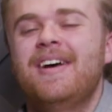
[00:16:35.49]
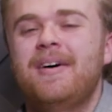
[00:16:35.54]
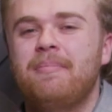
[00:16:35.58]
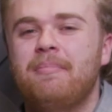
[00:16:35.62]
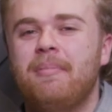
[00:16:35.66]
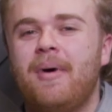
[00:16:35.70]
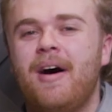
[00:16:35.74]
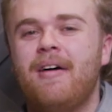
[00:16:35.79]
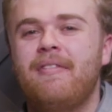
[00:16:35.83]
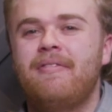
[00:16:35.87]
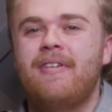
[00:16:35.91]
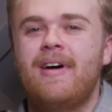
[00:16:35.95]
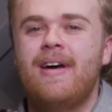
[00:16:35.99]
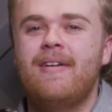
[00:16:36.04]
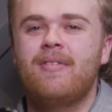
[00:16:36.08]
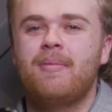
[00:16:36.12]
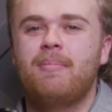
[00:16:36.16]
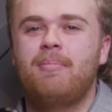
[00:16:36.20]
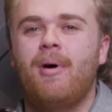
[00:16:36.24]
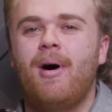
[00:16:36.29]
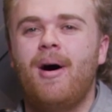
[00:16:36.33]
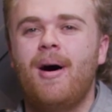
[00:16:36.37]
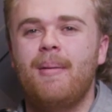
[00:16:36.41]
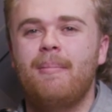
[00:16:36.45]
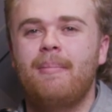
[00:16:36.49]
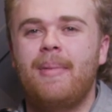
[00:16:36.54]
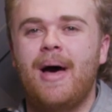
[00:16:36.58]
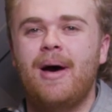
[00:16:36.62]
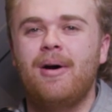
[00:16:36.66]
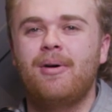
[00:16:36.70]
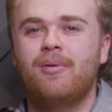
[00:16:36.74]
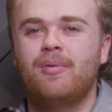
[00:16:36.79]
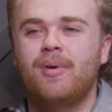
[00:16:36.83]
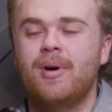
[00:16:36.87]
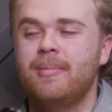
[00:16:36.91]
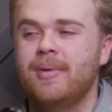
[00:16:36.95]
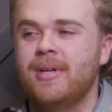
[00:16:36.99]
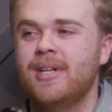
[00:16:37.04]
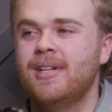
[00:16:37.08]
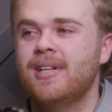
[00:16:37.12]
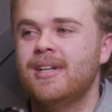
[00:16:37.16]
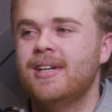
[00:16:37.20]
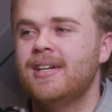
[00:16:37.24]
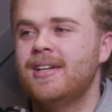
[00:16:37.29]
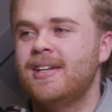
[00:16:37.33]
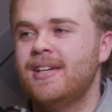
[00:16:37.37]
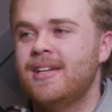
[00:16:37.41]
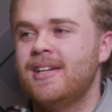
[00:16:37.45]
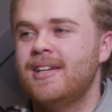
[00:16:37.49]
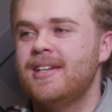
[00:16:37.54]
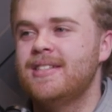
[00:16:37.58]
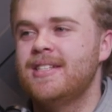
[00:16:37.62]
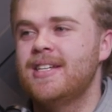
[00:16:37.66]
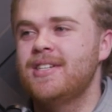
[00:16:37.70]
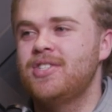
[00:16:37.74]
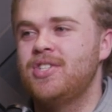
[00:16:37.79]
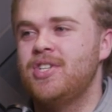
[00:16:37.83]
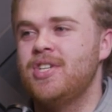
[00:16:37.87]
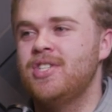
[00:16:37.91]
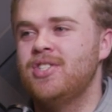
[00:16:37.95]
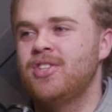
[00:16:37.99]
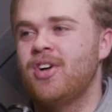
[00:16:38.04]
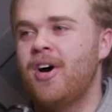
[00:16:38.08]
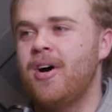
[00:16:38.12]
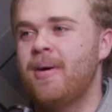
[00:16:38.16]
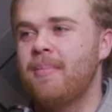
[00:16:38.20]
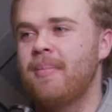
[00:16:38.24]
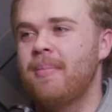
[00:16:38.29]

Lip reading: My favorite part about women is that she's not a